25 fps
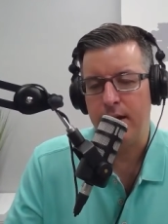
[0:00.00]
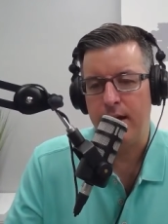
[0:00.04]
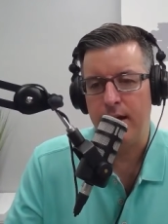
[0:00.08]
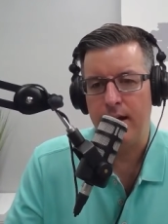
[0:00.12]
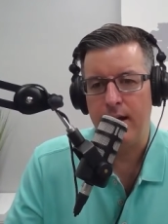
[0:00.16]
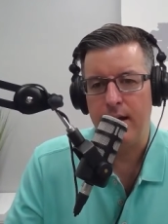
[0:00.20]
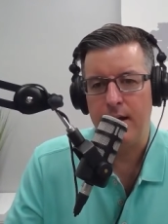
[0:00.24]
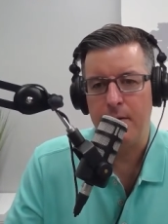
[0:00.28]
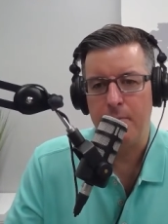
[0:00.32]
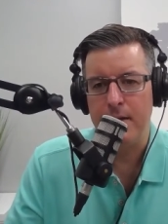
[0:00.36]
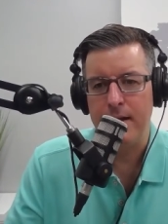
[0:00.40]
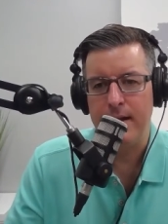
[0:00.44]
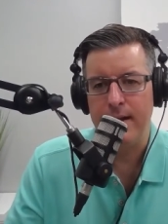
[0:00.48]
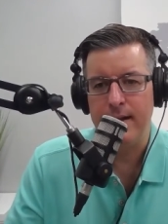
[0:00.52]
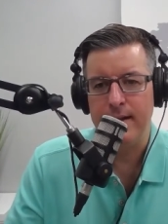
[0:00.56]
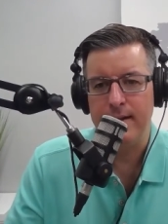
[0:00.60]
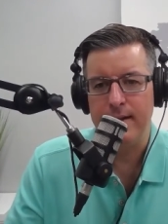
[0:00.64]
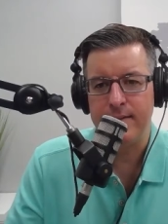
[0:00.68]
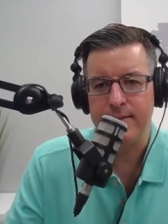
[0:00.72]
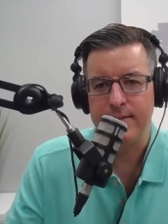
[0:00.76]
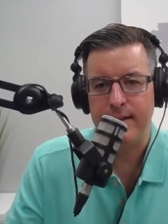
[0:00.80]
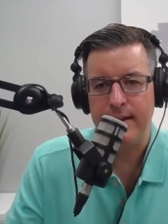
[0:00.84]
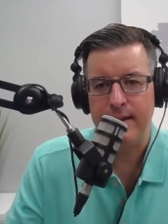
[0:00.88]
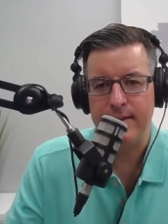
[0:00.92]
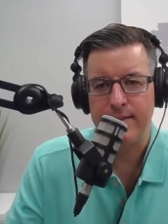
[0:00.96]
Um,
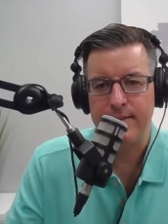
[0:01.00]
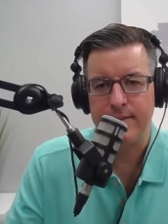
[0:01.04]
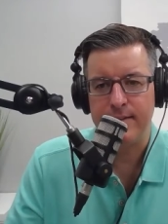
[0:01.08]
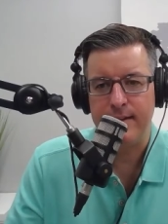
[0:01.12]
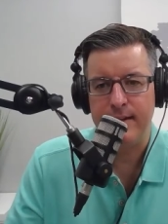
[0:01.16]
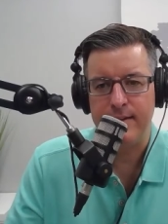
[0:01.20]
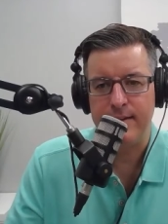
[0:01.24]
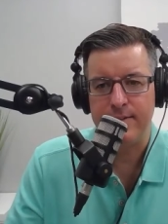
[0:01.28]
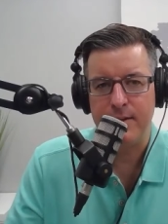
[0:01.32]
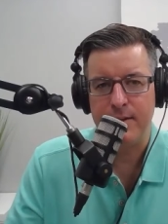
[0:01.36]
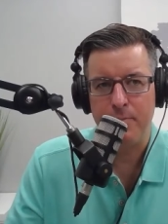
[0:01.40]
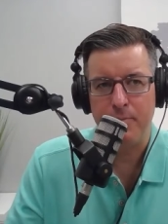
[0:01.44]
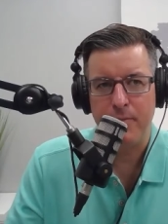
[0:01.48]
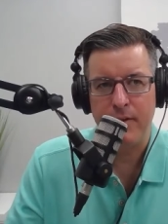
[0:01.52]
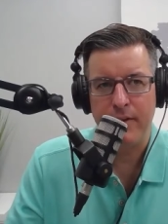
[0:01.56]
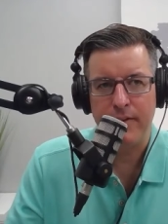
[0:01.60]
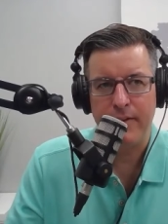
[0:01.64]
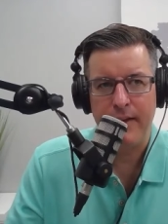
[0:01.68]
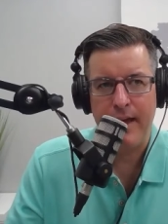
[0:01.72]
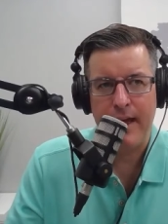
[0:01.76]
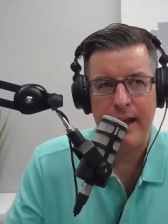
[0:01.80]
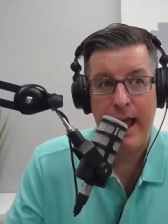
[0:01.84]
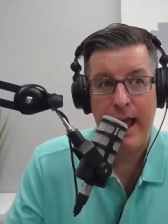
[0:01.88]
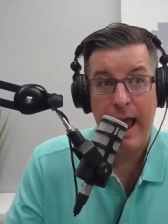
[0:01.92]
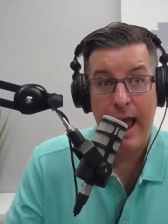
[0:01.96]
it's it's it's something
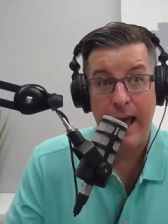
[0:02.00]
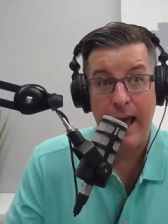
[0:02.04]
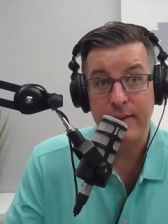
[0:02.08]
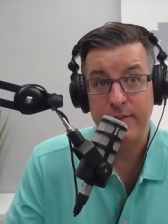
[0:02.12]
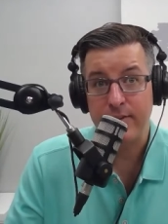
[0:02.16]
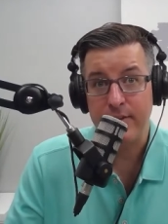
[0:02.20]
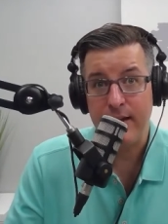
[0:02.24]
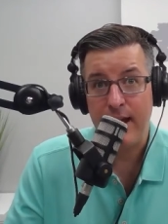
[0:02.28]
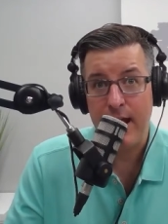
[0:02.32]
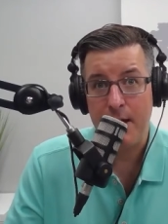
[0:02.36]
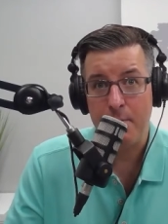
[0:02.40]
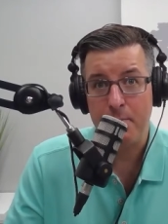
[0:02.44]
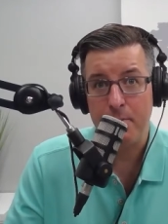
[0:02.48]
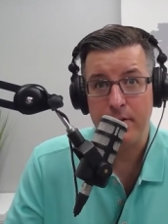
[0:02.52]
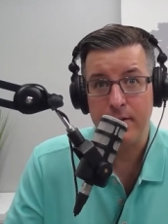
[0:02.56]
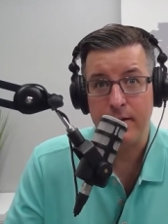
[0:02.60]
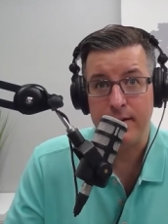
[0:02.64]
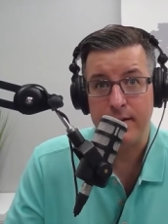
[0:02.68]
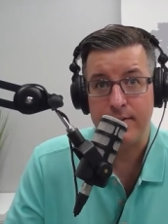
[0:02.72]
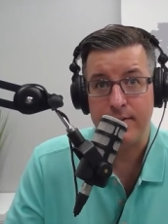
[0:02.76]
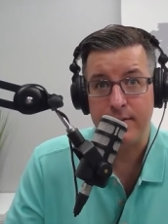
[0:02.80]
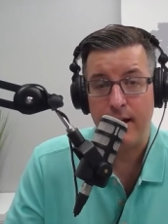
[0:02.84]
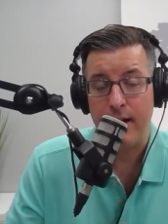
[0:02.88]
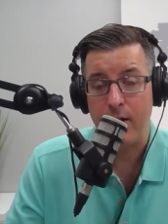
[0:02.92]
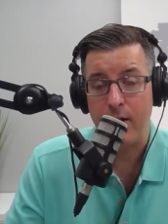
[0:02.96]
that hasn't happened.
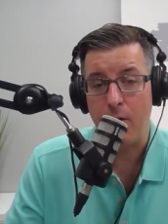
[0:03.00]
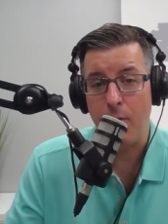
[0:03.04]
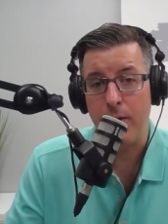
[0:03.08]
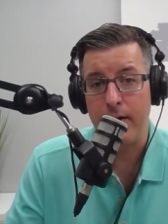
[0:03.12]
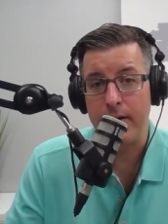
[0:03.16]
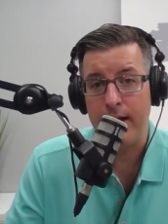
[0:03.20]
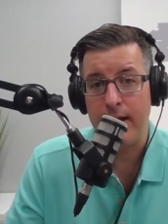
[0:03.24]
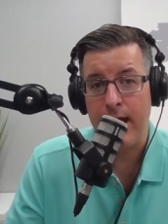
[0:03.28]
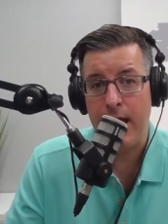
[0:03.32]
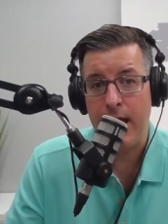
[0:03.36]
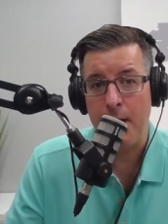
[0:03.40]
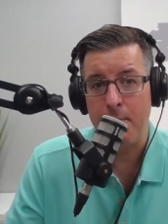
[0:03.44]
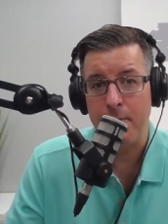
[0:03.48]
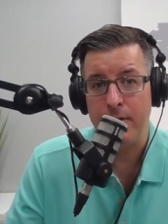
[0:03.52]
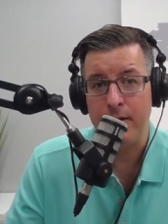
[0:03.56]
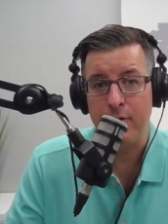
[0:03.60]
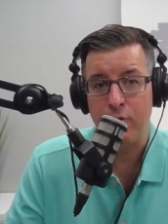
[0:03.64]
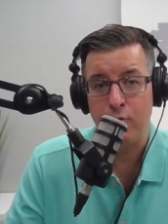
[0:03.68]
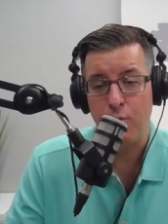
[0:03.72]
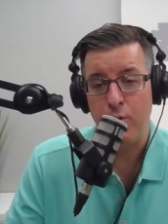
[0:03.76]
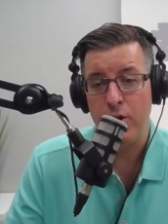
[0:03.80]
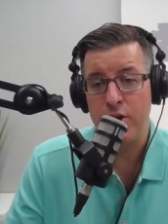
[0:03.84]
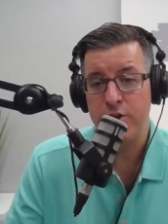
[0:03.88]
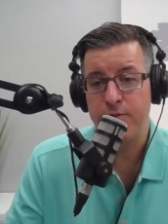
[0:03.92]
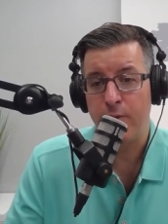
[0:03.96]
It's not going to happen.
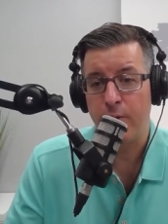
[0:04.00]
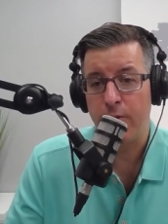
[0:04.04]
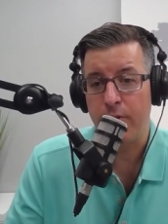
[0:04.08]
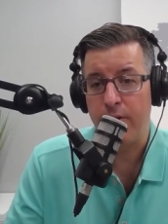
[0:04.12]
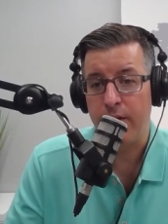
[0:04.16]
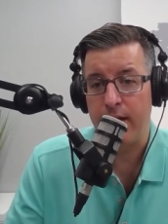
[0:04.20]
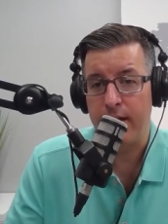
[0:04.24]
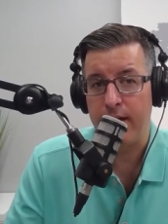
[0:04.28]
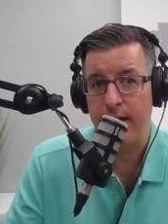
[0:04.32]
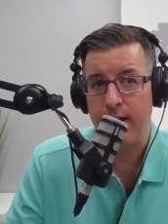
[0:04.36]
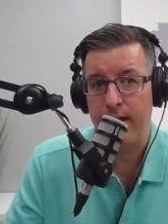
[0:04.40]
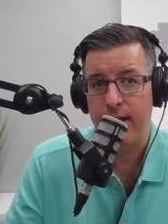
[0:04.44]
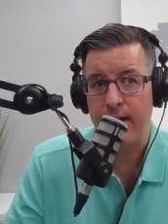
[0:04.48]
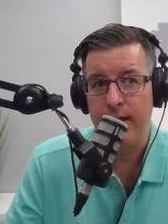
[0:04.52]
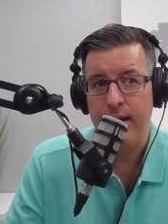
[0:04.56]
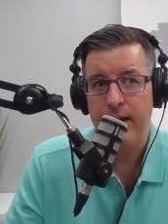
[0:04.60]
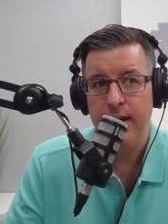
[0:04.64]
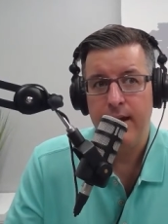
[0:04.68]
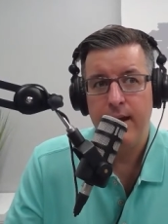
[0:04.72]
It's wishful thinking,